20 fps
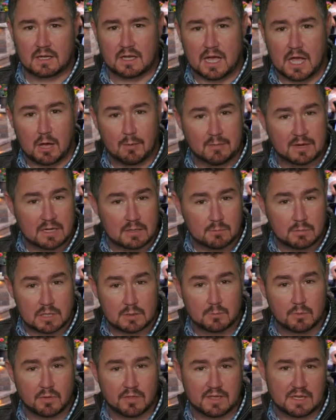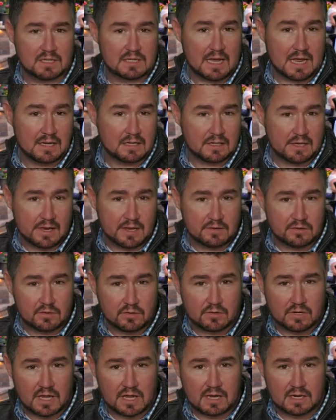how many people they tend to
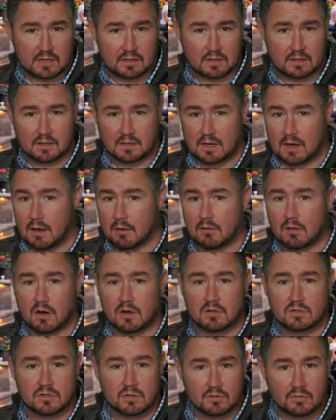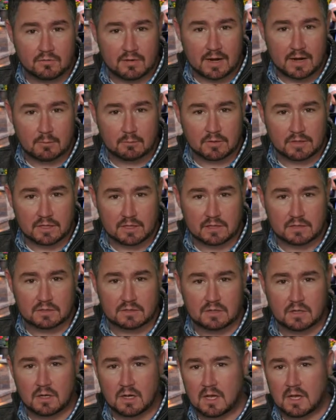entertain, how large their family is,